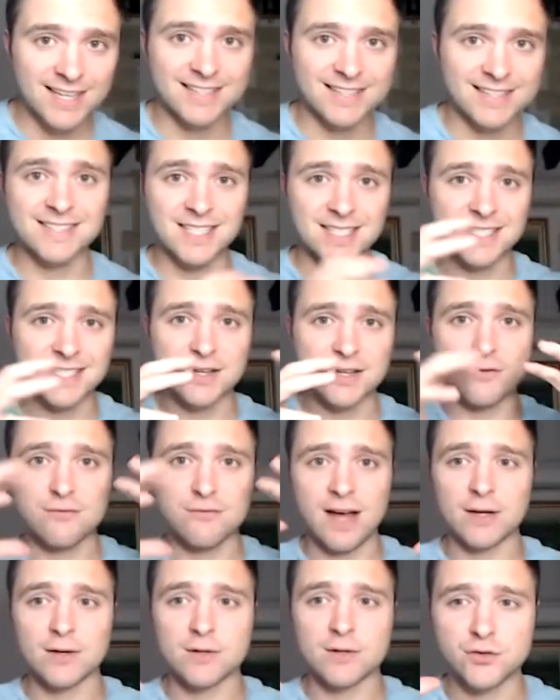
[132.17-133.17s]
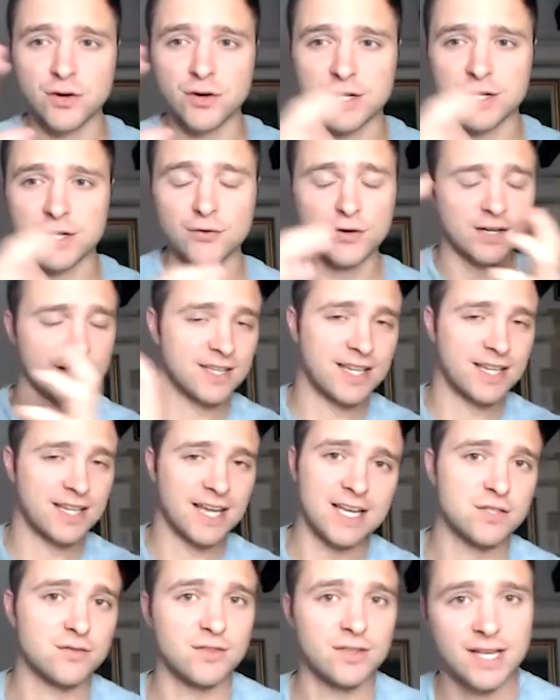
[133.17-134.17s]
this idea of value transfer into the
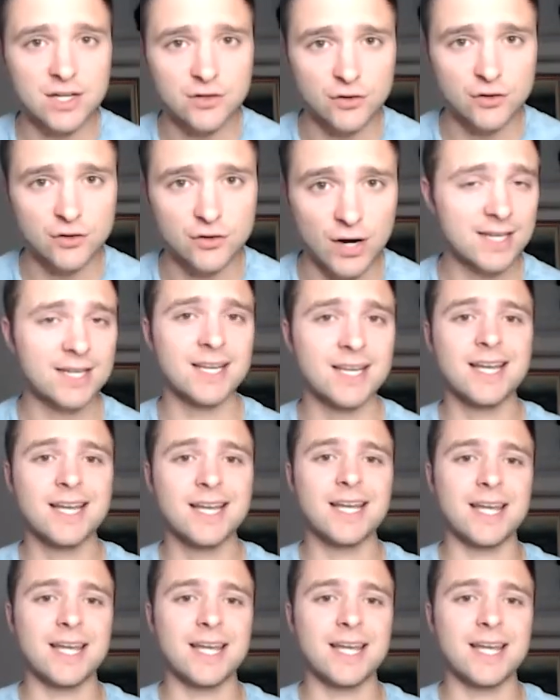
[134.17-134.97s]
age of the internet